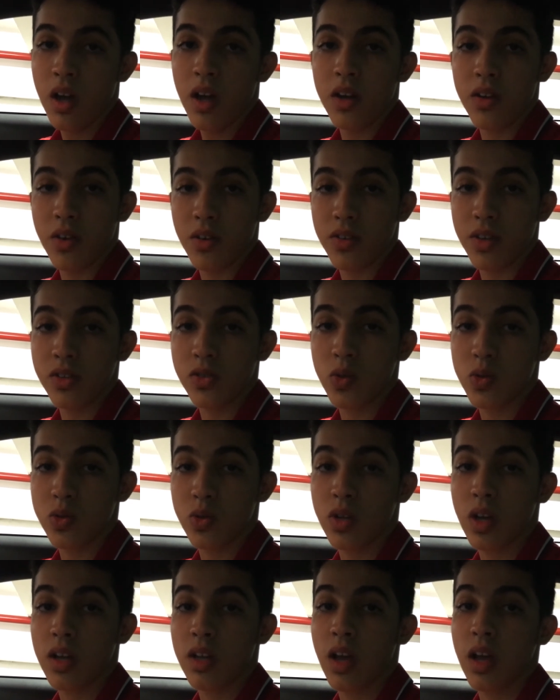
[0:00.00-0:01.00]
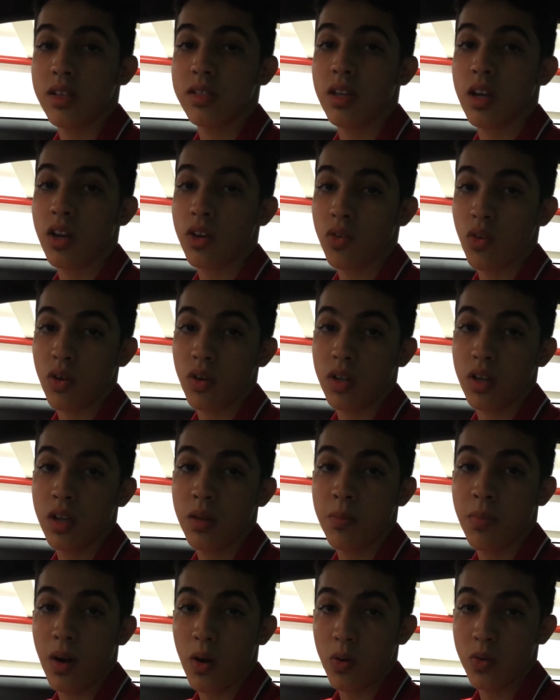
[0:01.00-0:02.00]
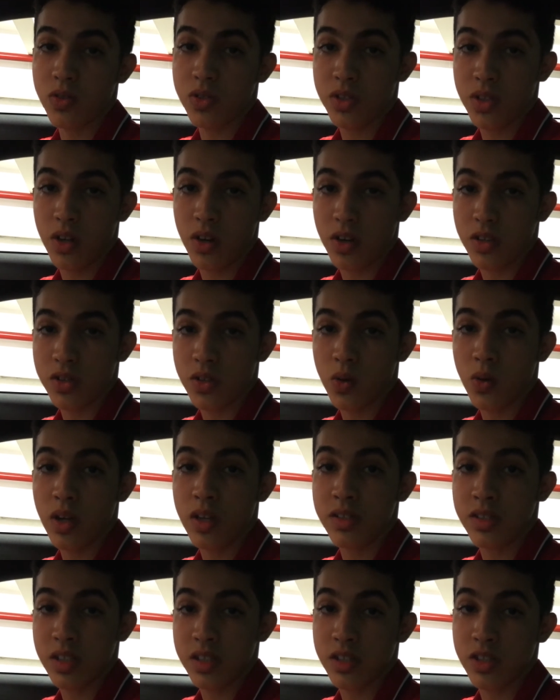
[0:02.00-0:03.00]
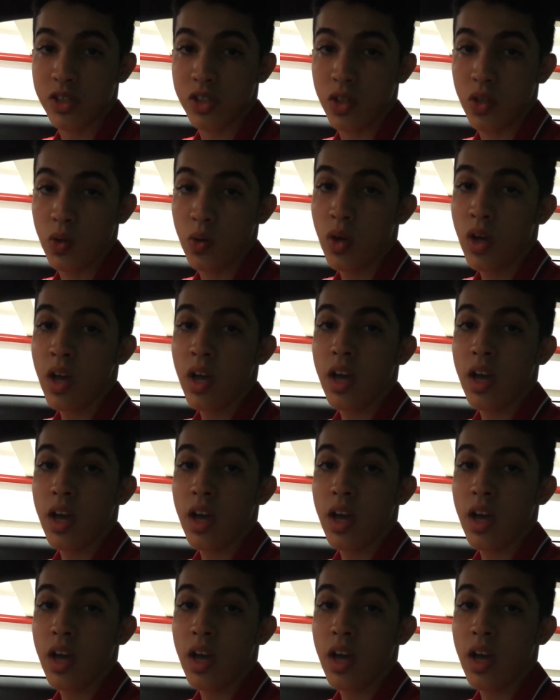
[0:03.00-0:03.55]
Another thing is also that it has electronically powered steering, so it assists you